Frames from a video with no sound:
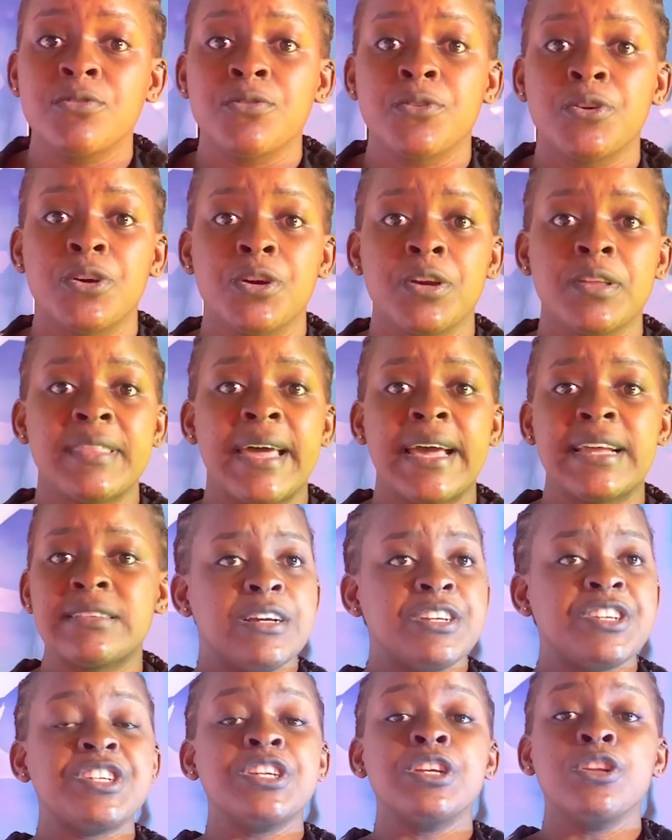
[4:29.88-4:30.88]
for her, that
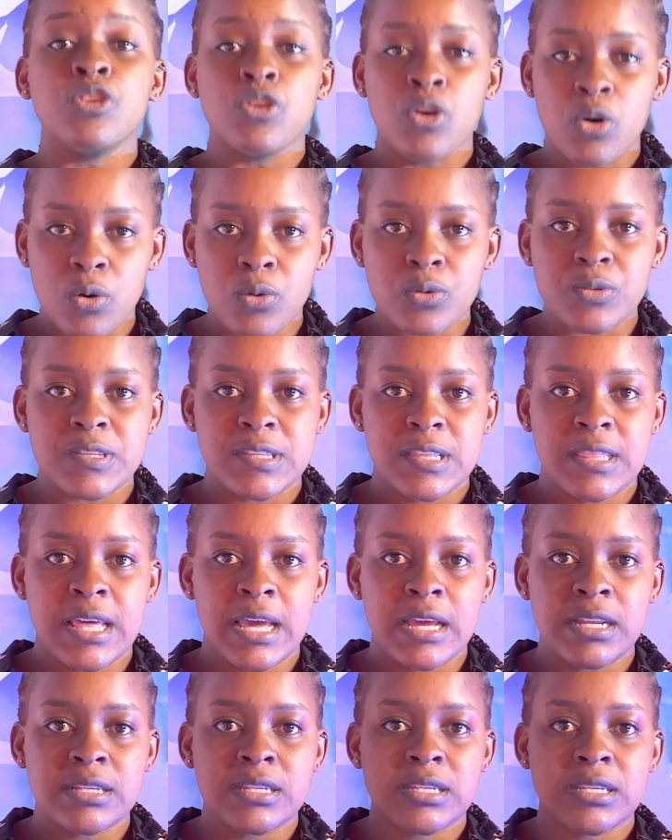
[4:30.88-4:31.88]
she knows
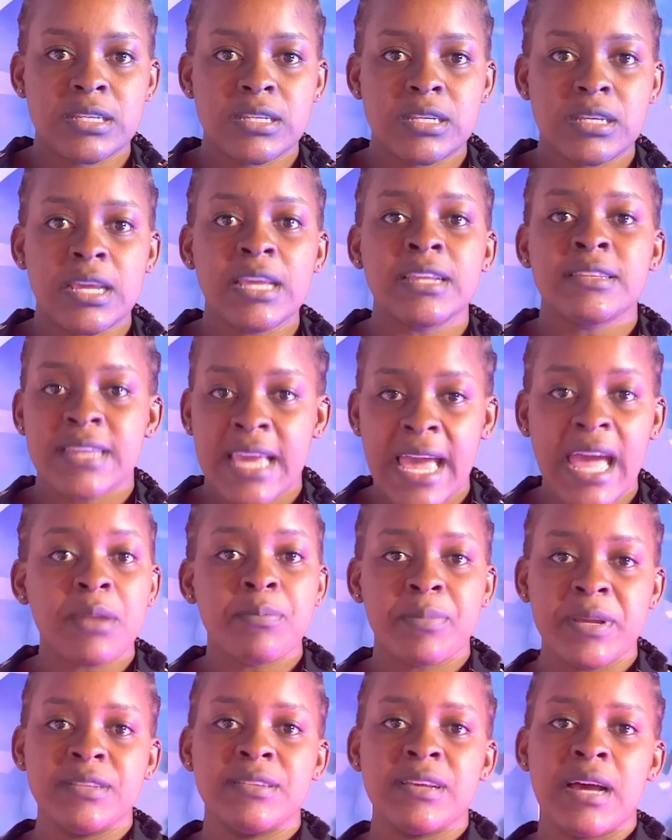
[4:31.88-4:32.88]
that it can
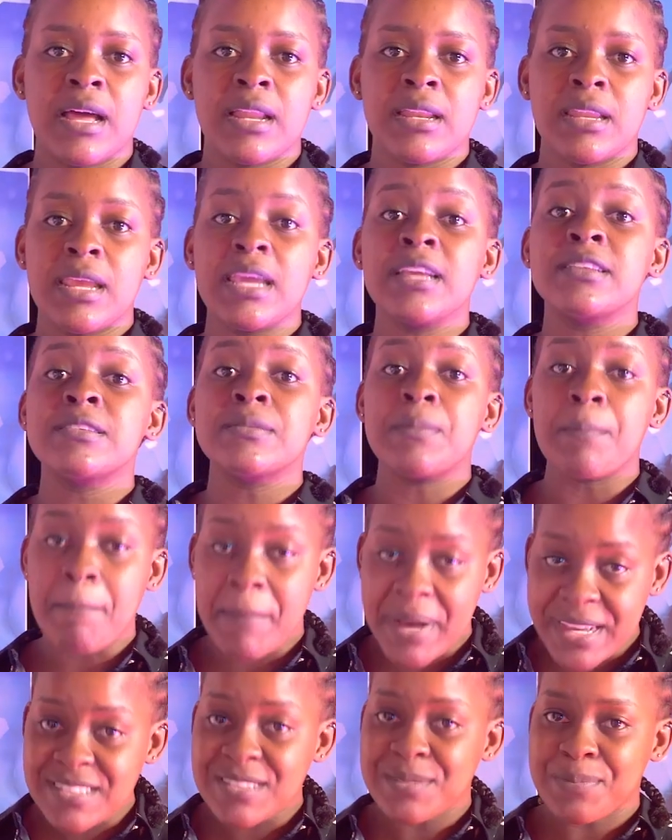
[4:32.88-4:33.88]
be done, it
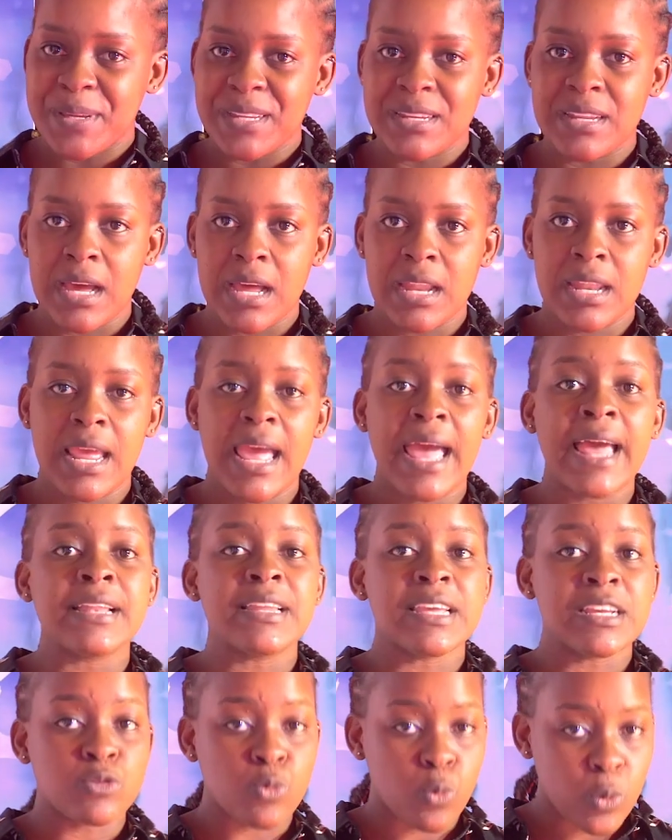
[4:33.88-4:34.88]
must be done, and
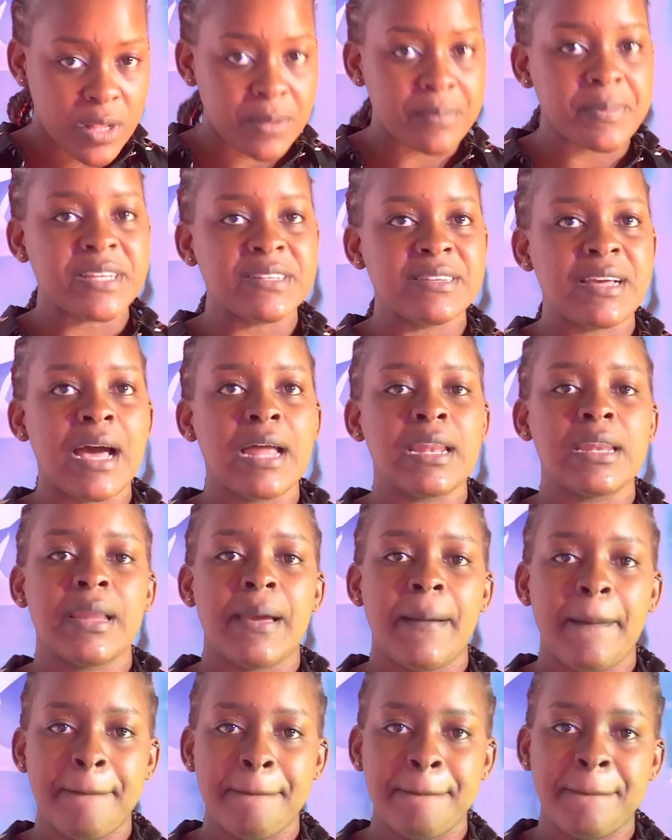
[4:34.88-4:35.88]
it will be done
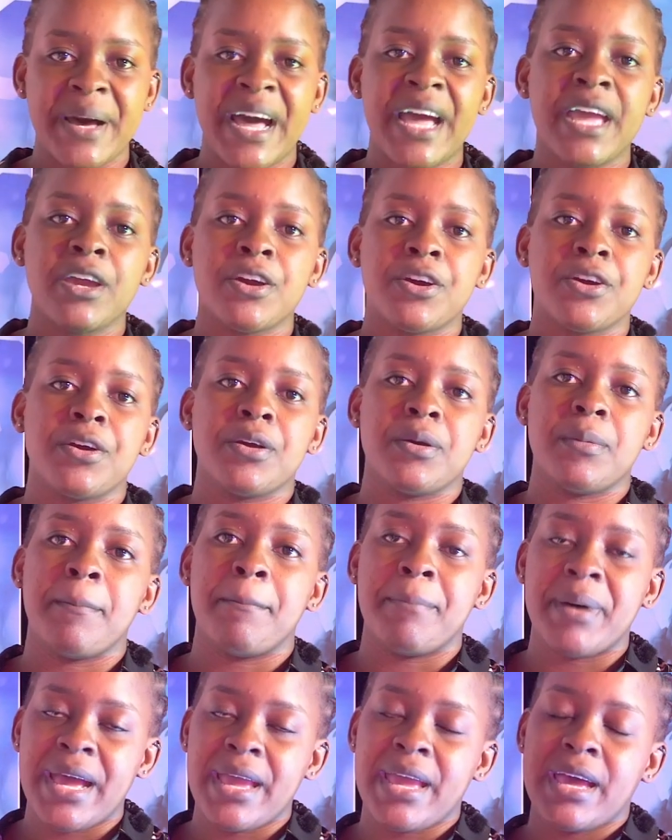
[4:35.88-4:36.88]
by her,
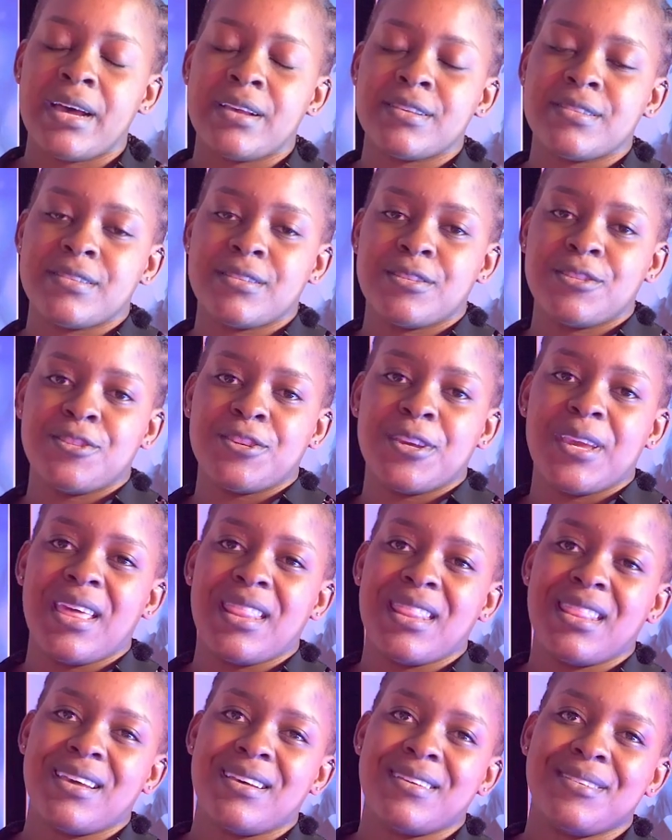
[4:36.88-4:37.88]
by us
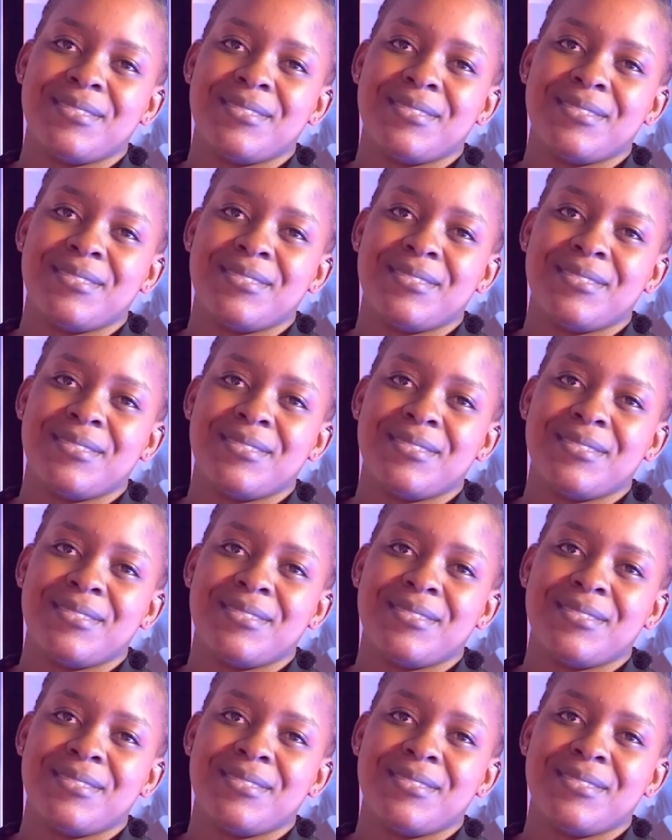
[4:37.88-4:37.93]
together.